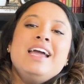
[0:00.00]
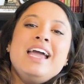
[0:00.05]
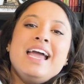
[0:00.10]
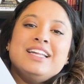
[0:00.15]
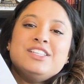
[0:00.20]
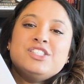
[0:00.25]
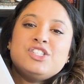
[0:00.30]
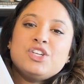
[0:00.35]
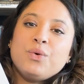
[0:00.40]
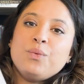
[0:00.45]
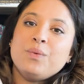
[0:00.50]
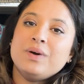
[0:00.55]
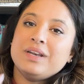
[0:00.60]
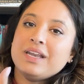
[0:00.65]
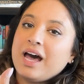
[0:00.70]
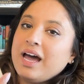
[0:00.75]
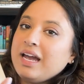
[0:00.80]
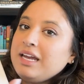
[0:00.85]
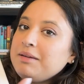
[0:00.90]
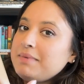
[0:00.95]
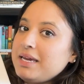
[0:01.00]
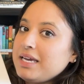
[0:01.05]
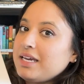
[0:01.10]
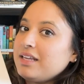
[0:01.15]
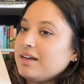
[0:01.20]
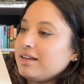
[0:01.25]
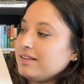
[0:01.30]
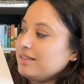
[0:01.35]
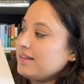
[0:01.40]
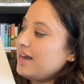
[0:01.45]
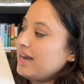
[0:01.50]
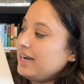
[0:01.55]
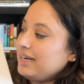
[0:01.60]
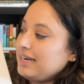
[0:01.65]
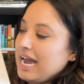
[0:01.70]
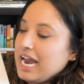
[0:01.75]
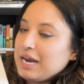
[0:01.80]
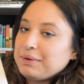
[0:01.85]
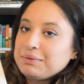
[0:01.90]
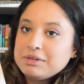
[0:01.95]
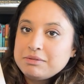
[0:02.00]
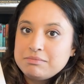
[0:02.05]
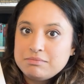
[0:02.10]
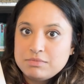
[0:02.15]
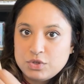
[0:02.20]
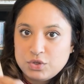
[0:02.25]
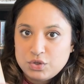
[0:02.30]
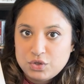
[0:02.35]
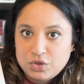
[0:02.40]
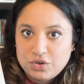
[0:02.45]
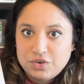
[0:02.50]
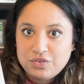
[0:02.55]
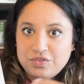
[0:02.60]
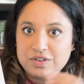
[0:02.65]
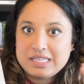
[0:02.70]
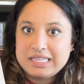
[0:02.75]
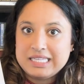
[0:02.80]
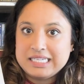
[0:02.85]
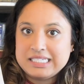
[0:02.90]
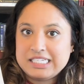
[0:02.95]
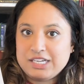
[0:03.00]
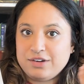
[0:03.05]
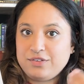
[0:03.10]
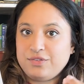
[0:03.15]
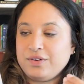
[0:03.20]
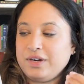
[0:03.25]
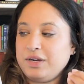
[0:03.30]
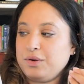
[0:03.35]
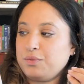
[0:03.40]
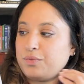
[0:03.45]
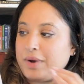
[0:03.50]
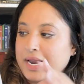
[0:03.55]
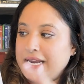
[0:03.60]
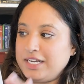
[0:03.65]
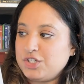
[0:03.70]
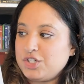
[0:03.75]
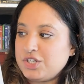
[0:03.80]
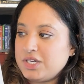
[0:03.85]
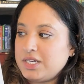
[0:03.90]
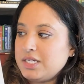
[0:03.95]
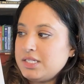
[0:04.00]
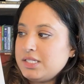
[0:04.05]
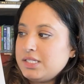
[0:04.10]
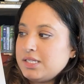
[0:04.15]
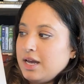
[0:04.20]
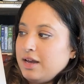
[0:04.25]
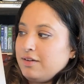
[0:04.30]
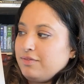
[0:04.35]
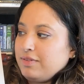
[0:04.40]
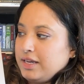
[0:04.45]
And so when I make it online, I remove the different ranges of,